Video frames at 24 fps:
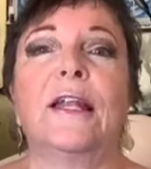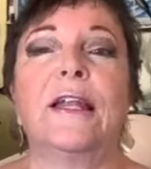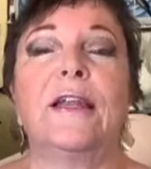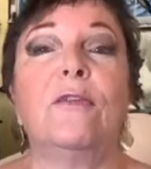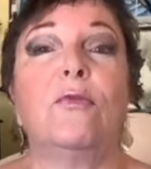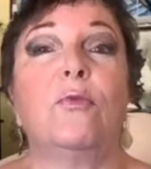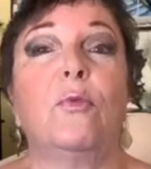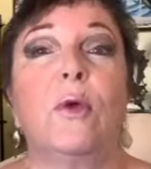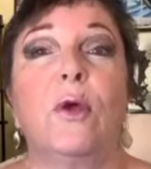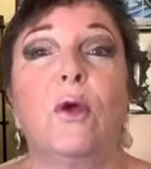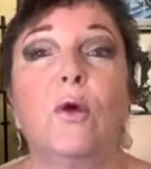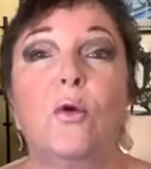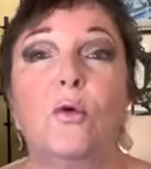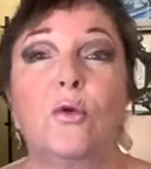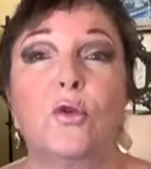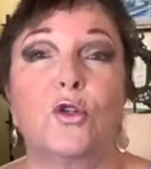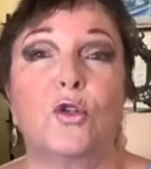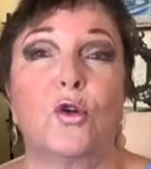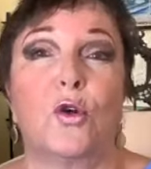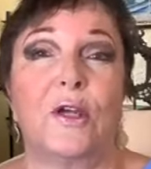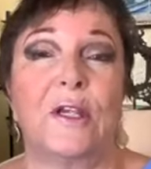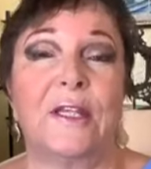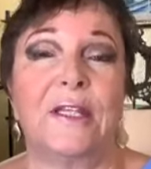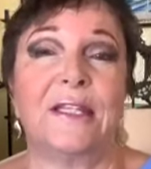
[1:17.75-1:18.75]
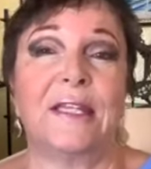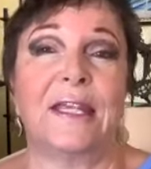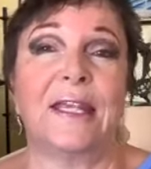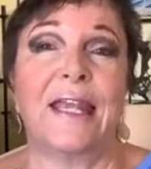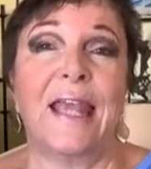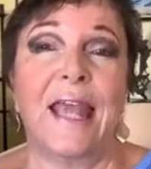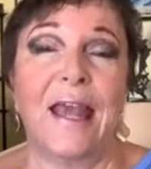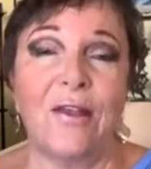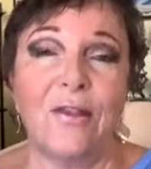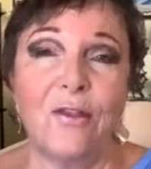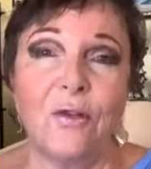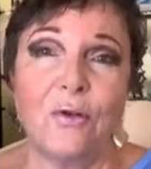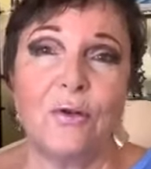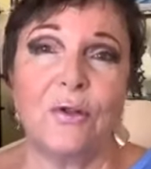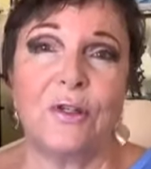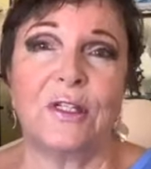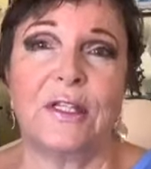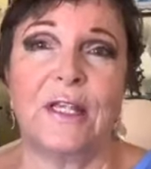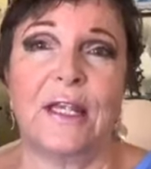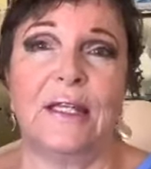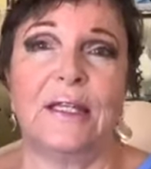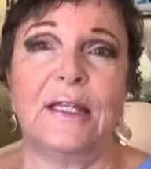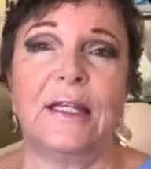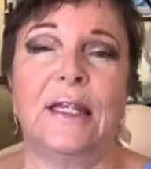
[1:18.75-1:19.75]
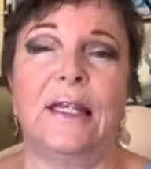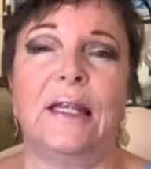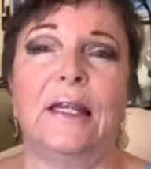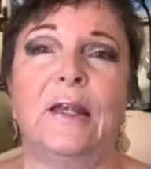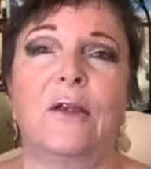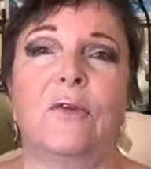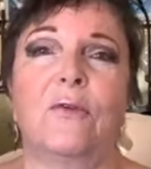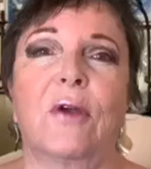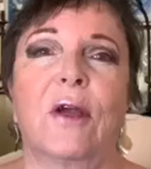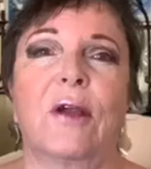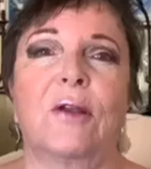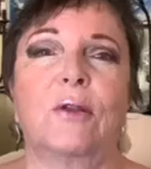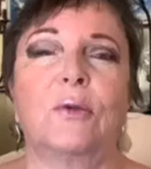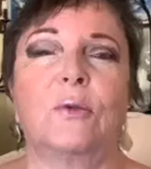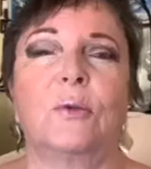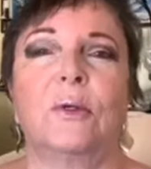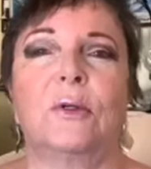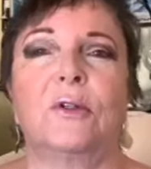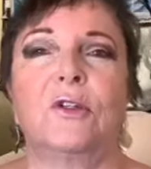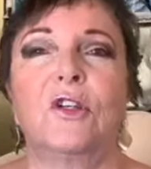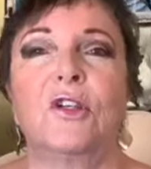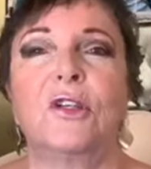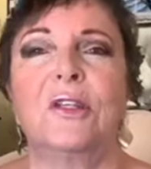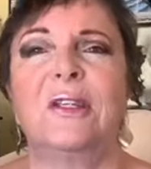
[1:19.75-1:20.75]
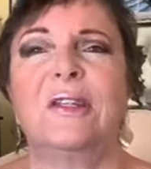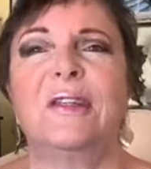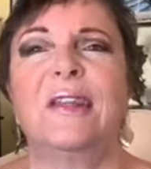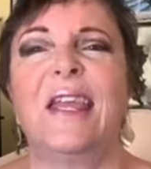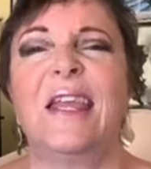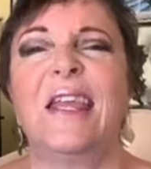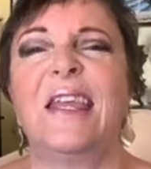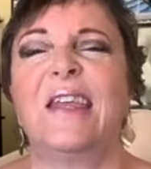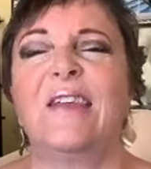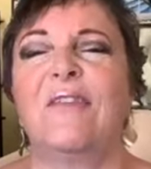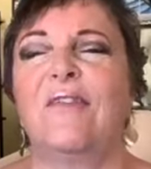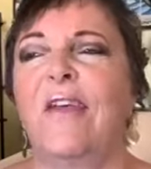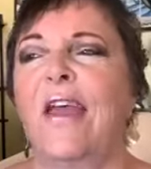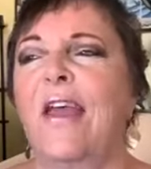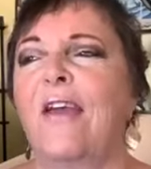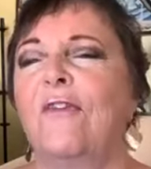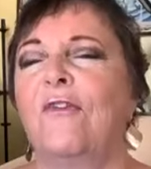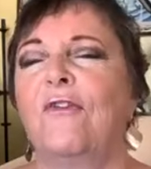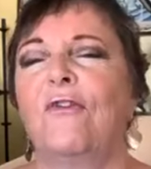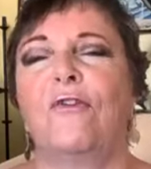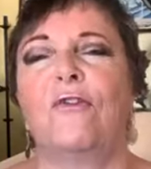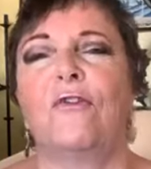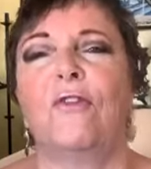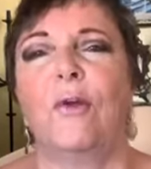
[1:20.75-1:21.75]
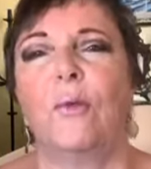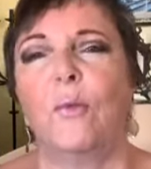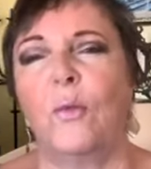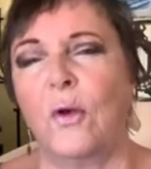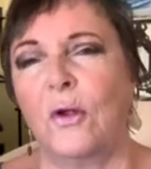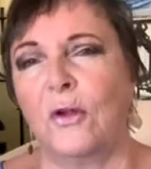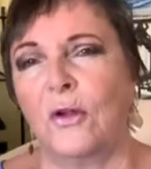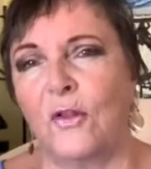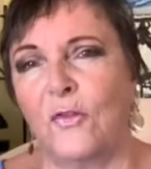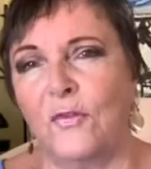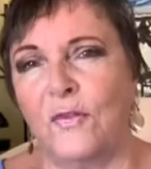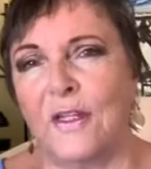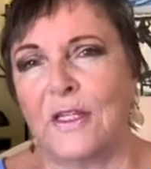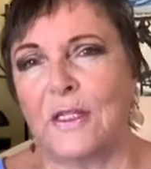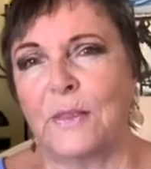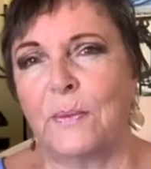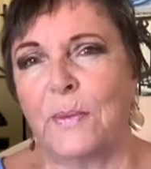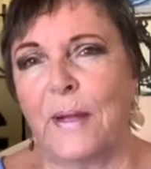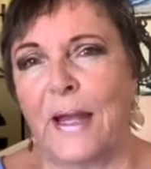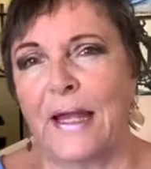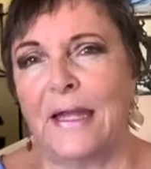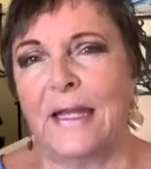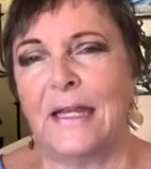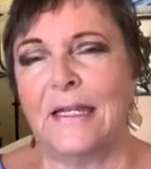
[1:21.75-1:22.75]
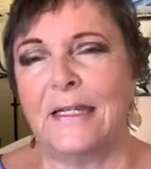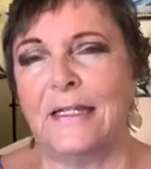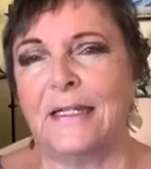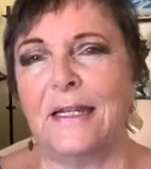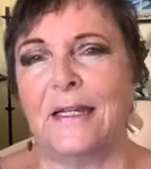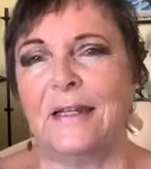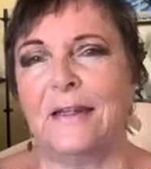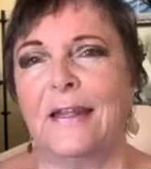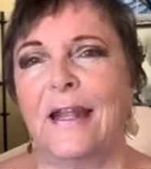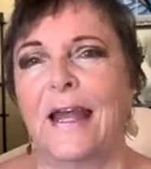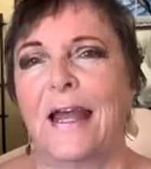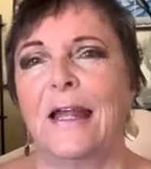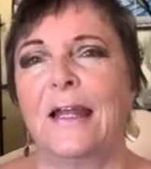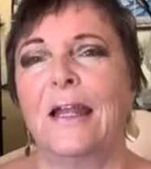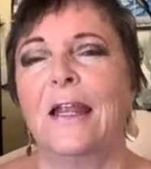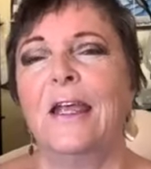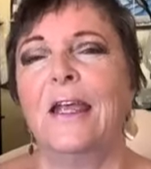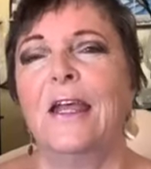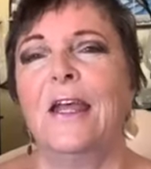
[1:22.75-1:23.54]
And if we all join together and send healing around the world, just think if everyone on this planet did that